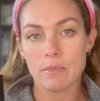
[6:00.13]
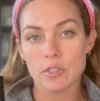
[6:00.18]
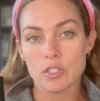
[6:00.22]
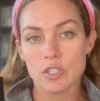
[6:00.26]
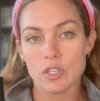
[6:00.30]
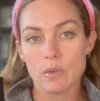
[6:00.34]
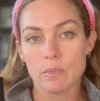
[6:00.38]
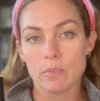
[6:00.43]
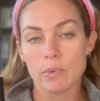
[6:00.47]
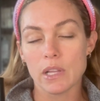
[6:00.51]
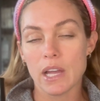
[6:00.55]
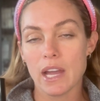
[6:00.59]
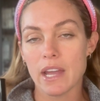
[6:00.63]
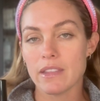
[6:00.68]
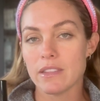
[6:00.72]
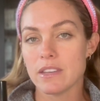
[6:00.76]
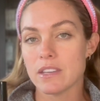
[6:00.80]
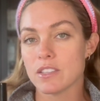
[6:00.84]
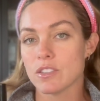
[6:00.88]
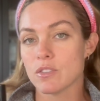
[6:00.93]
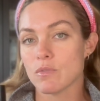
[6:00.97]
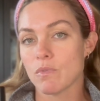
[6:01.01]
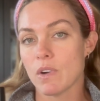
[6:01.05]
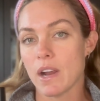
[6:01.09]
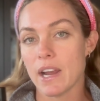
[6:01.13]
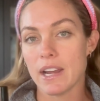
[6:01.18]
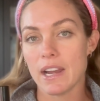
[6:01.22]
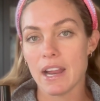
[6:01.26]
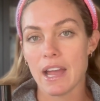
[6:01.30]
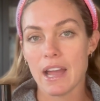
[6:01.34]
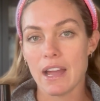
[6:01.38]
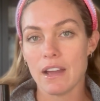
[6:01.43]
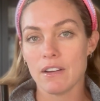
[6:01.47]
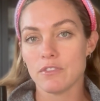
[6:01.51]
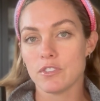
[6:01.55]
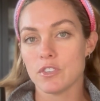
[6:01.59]
to apply this right
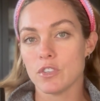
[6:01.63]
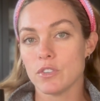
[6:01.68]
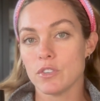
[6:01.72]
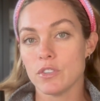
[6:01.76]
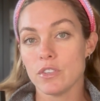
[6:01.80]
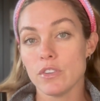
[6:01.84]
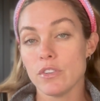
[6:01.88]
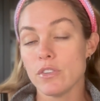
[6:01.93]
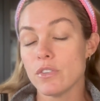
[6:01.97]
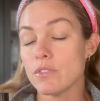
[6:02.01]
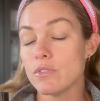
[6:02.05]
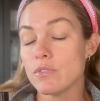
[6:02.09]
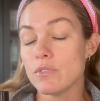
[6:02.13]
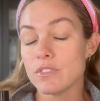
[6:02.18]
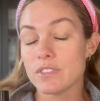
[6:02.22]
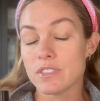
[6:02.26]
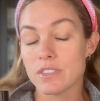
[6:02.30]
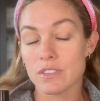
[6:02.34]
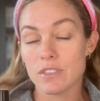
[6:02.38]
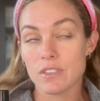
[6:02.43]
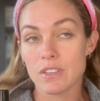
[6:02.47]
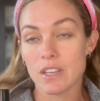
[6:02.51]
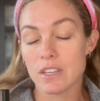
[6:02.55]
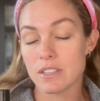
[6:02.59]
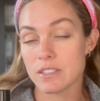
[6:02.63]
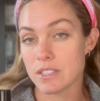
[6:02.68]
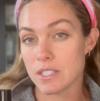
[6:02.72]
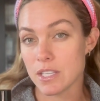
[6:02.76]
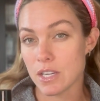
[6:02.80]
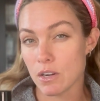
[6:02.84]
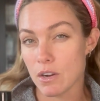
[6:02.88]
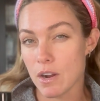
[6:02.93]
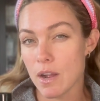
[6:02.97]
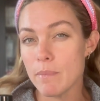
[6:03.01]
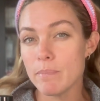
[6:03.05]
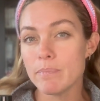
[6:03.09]
after you use a
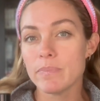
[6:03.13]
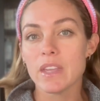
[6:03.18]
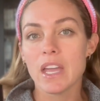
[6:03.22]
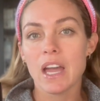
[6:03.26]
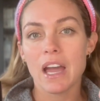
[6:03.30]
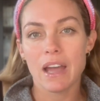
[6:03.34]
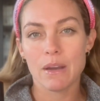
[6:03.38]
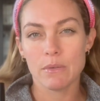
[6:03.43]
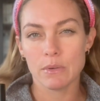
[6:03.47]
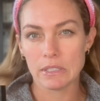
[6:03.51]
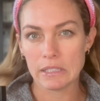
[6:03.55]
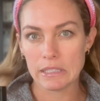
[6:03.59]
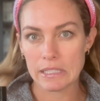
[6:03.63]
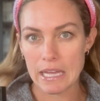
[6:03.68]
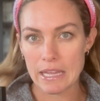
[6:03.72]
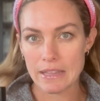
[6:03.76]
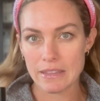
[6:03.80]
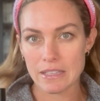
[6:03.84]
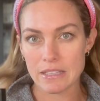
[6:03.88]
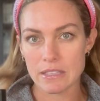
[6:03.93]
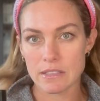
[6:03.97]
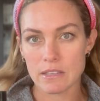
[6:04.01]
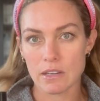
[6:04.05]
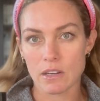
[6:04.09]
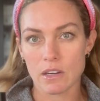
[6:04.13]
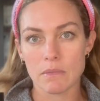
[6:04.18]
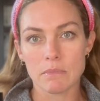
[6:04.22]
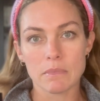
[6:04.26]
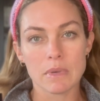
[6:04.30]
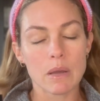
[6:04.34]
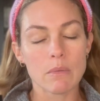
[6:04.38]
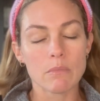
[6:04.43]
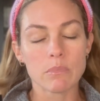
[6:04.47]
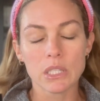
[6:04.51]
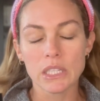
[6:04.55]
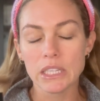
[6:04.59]
serum. I would let the serum
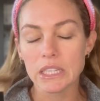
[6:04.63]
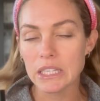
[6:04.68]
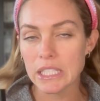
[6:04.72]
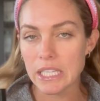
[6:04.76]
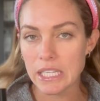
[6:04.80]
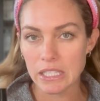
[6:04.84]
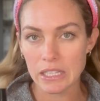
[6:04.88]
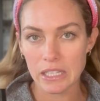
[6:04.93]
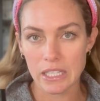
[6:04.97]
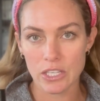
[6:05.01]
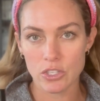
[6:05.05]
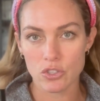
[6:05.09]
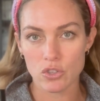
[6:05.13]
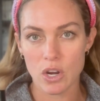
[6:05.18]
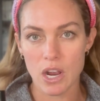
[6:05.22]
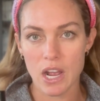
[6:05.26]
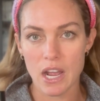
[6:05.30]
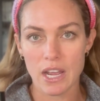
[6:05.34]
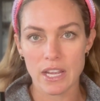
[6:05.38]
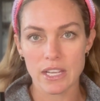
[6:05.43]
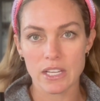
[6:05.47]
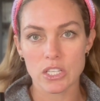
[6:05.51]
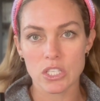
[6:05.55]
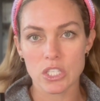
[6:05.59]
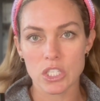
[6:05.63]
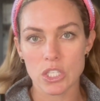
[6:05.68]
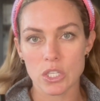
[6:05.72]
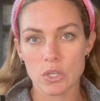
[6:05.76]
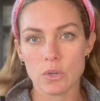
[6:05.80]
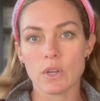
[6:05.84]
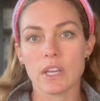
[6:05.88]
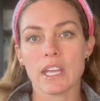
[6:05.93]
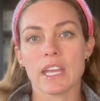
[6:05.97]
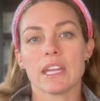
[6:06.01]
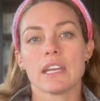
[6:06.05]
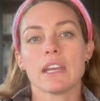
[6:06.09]
completely dry and
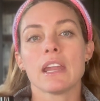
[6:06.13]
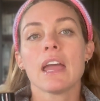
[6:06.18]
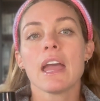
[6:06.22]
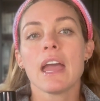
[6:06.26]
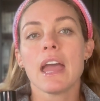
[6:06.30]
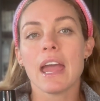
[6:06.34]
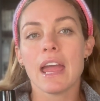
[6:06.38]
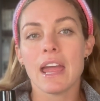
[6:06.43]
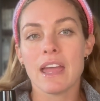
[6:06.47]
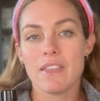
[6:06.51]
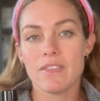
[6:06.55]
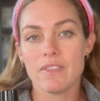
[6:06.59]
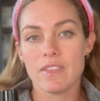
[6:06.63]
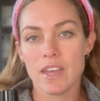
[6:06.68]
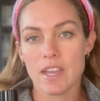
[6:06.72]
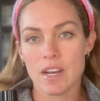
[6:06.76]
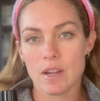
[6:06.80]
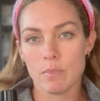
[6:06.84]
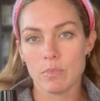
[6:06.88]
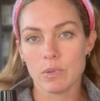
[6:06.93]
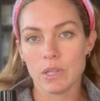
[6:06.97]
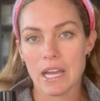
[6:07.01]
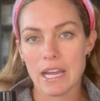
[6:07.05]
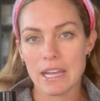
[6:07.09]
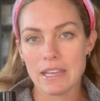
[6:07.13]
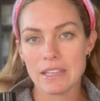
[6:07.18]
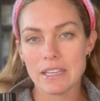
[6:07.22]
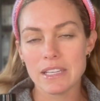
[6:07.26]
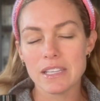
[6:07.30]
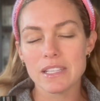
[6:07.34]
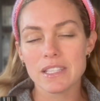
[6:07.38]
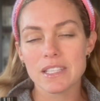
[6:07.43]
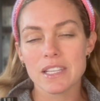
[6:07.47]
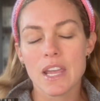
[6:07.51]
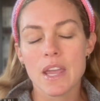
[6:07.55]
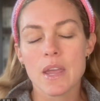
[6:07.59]
soak in and then apply
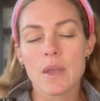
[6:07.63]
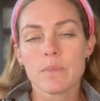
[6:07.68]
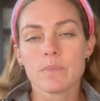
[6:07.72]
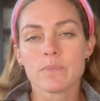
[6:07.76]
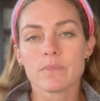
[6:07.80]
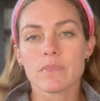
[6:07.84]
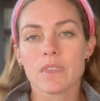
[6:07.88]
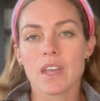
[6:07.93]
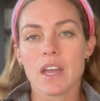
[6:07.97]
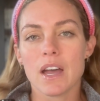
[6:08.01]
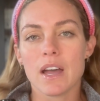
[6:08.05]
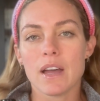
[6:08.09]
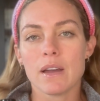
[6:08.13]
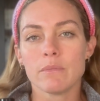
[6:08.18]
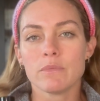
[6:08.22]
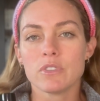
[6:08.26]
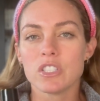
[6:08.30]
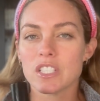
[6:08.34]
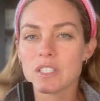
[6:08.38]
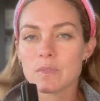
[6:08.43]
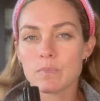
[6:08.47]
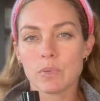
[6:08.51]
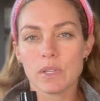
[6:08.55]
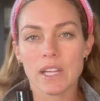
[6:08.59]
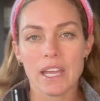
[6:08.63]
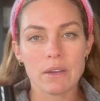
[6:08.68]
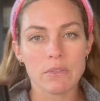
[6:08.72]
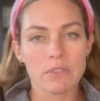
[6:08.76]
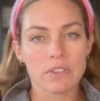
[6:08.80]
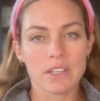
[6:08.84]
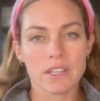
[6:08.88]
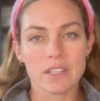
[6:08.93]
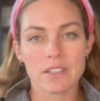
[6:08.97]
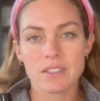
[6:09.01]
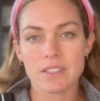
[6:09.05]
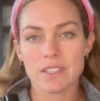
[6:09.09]
this. Just play with
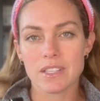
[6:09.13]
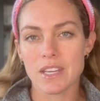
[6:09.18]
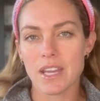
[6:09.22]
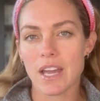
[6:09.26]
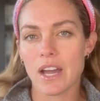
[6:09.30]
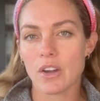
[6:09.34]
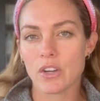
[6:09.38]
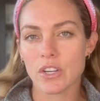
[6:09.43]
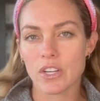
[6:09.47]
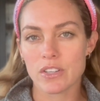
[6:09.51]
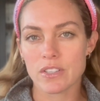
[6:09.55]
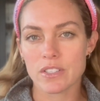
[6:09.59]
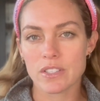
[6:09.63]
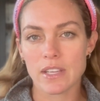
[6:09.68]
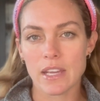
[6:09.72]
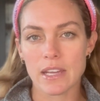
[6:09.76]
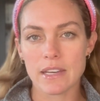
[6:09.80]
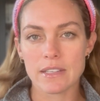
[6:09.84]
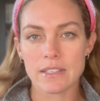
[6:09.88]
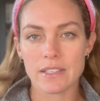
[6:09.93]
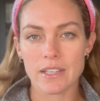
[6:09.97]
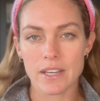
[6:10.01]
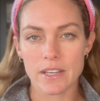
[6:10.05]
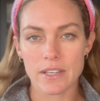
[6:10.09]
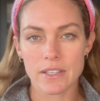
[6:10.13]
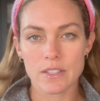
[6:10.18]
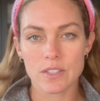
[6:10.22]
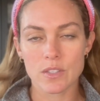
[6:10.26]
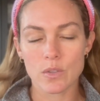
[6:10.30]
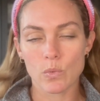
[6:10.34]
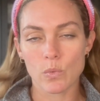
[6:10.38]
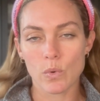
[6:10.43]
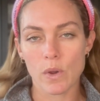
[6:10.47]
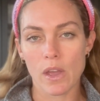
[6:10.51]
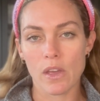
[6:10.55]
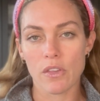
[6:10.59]
it. See how your skin does
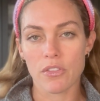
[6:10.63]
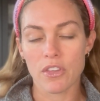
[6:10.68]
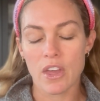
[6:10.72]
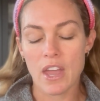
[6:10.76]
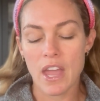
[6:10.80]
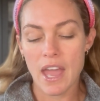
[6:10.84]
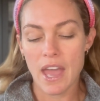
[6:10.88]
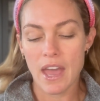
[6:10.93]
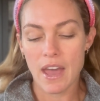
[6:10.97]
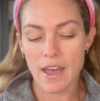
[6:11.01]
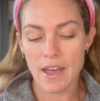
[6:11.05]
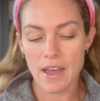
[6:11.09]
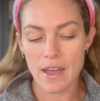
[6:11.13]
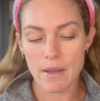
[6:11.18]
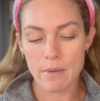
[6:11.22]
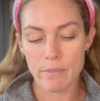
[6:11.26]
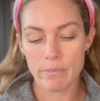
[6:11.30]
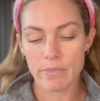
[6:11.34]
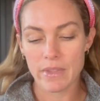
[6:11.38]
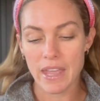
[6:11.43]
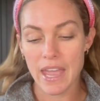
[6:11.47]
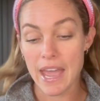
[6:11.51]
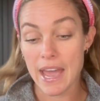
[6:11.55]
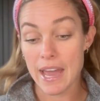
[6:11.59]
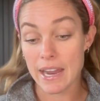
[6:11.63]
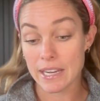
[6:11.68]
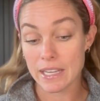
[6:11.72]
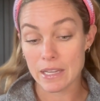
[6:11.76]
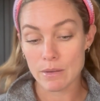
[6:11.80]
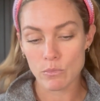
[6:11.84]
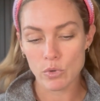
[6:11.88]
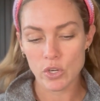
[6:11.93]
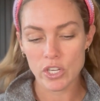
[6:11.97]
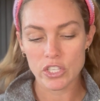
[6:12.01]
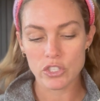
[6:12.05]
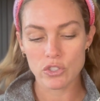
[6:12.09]
with adding a
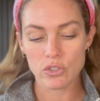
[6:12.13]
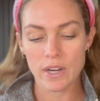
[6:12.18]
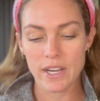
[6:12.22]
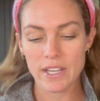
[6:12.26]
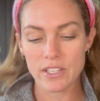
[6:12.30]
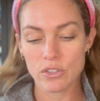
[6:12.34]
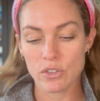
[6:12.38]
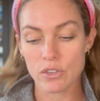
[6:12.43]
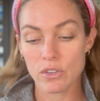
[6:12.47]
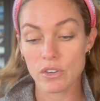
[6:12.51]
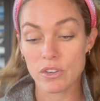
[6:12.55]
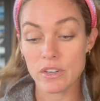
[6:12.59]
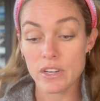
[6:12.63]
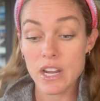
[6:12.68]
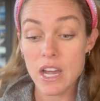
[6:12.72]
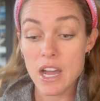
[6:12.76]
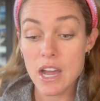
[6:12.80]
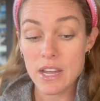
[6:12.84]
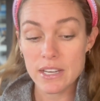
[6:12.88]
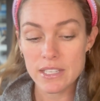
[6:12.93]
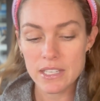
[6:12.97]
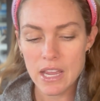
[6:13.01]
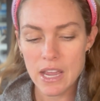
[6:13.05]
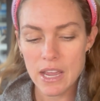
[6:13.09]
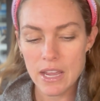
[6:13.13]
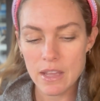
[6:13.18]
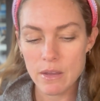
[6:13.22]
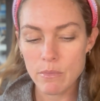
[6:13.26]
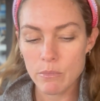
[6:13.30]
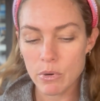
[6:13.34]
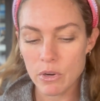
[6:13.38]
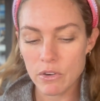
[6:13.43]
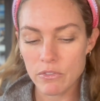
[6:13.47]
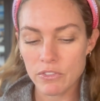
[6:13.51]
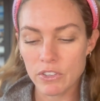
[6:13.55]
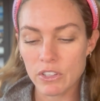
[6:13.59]
moisturizer or not. I am
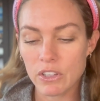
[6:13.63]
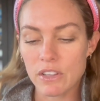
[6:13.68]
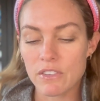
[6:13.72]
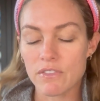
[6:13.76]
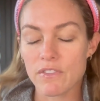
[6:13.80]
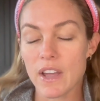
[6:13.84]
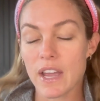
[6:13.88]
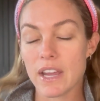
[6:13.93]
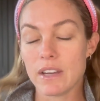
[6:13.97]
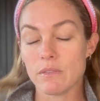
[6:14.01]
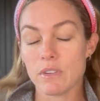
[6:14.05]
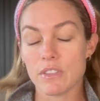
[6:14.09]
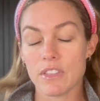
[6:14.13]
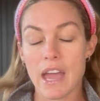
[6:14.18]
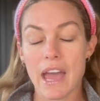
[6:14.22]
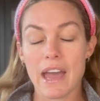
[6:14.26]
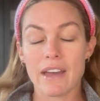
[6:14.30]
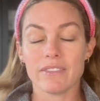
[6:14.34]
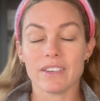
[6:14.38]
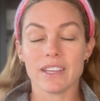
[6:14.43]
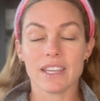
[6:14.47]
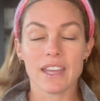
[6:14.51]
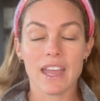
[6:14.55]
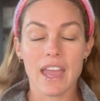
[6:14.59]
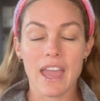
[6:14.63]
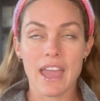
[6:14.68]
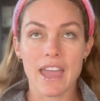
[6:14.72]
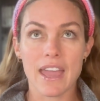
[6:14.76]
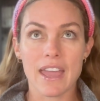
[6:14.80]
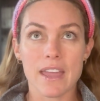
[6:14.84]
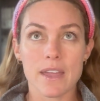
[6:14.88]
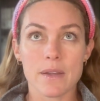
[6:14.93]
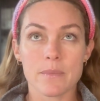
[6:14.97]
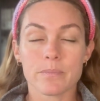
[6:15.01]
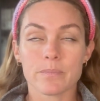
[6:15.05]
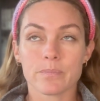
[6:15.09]
perfectly fine with having
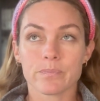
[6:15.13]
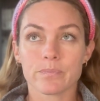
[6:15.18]
a